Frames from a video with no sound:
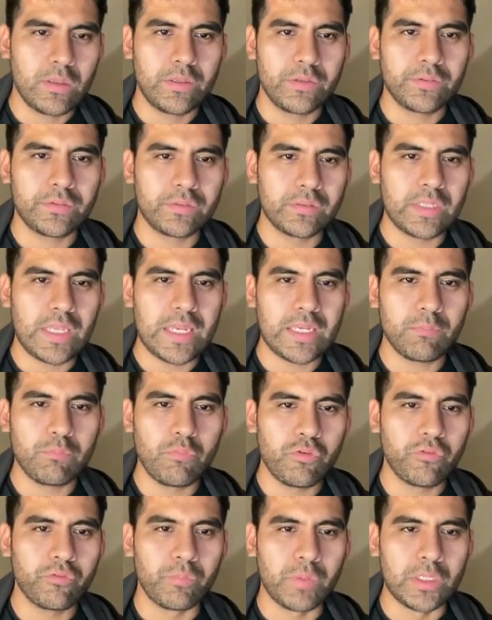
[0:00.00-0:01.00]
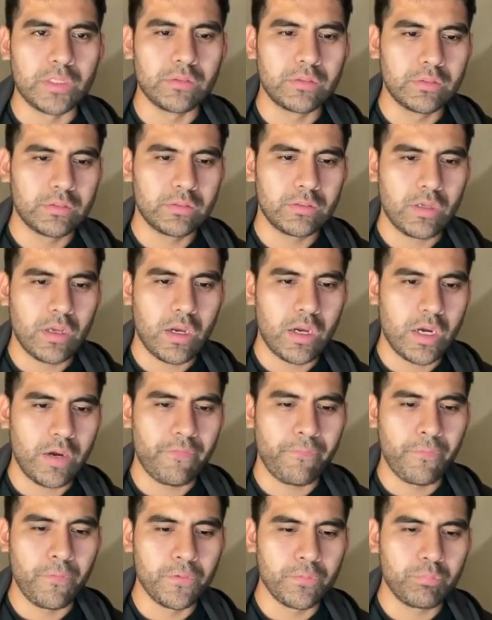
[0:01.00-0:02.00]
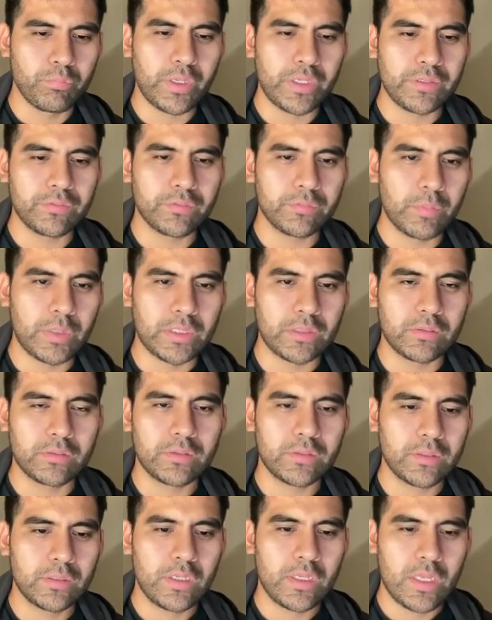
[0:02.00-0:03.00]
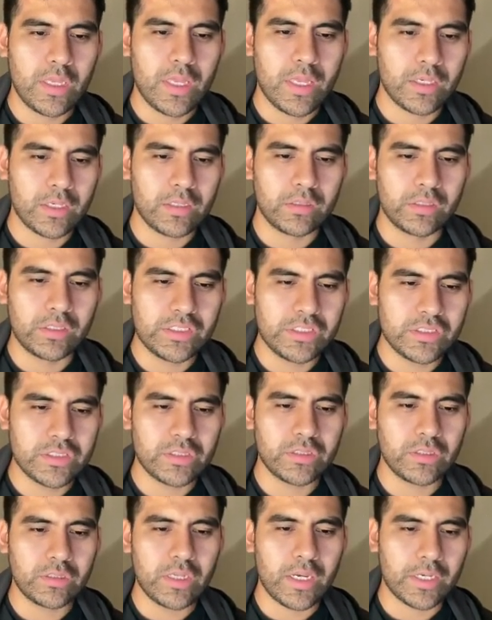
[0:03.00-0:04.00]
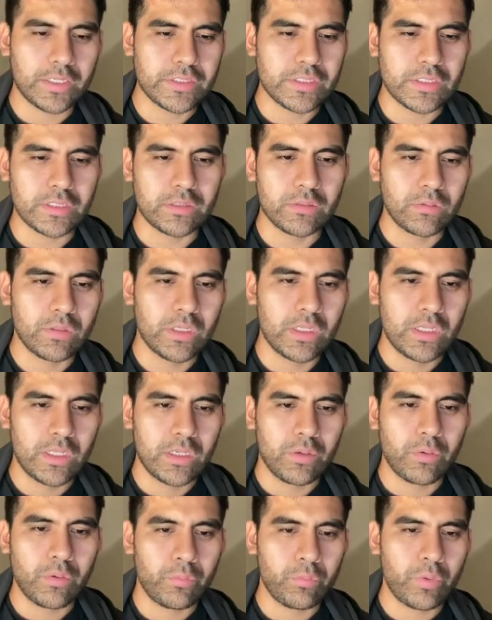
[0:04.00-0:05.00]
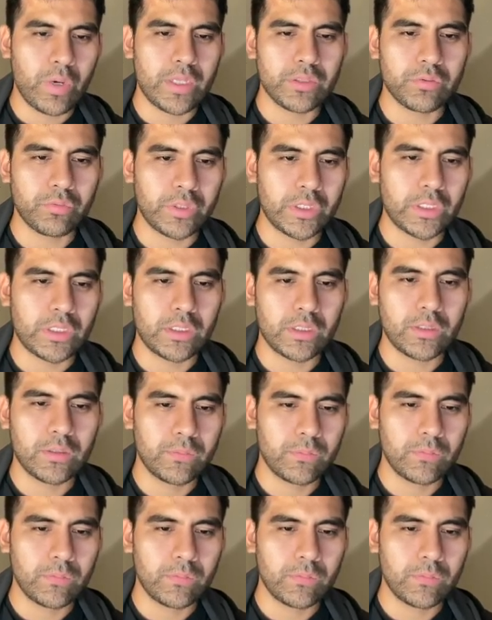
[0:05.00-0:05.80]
snake movement, food placement, collision detection, rendering.